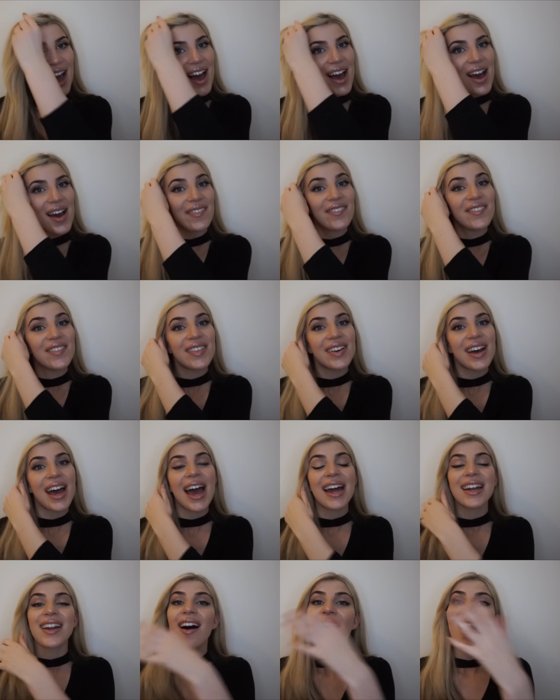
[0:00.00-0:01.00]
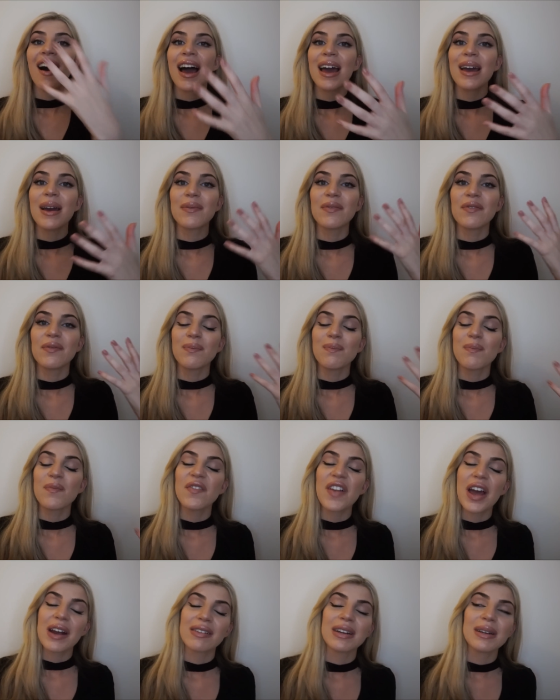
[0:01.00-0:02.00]
And I
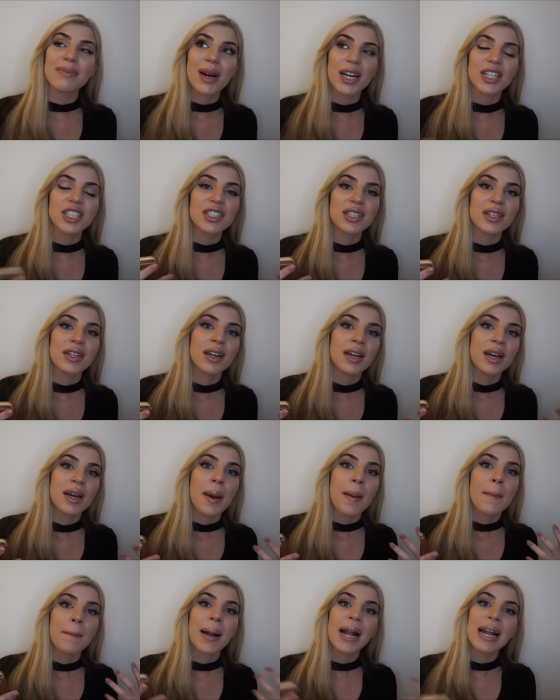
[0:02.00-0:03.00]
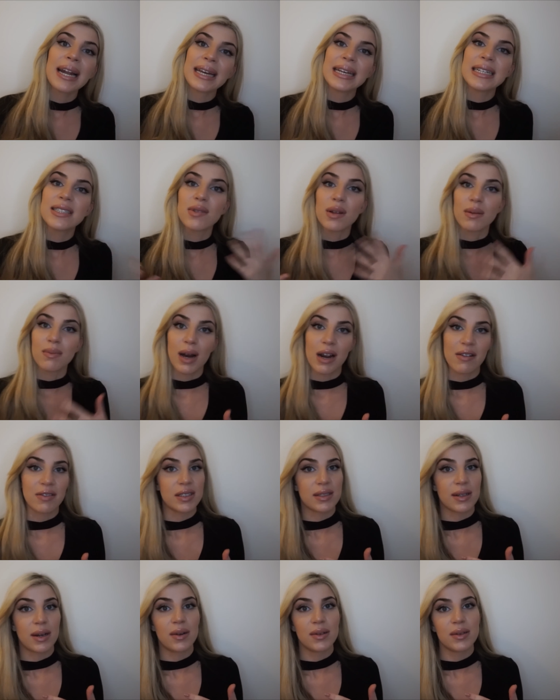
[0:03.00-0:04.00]
am very much pleased with my
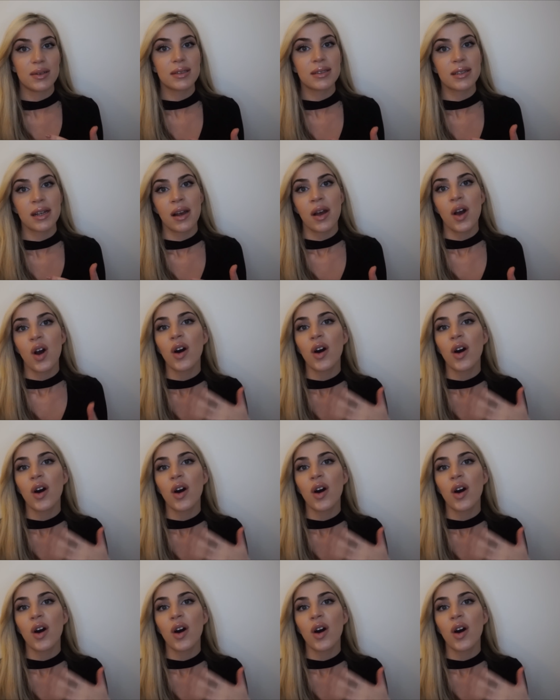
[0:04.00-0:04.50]
results.